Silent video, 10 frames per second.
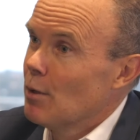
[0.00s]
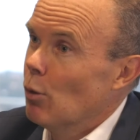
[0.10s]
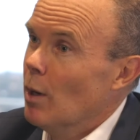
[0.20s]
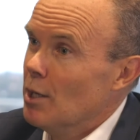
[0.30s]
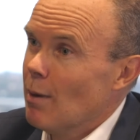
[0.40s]

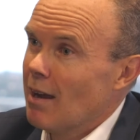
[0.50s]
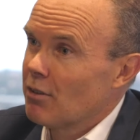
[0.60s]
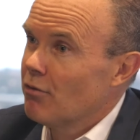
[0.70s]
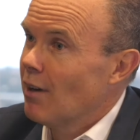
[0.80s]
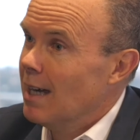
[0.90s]
when you have
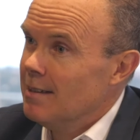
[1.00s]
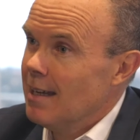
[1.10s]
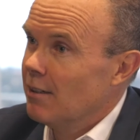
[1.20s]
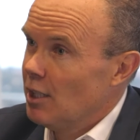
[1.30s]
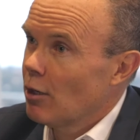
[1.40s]
to fade
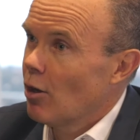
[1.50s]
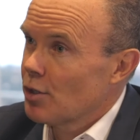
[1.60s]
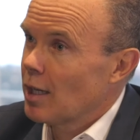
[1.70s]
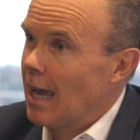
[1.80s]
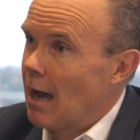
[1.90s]
down to your
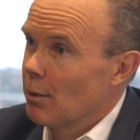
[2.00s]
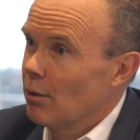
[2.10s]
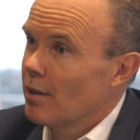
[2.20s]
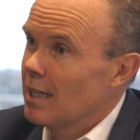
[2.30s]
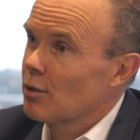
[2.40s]
cost of capital
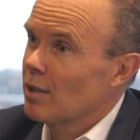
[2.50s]
and things.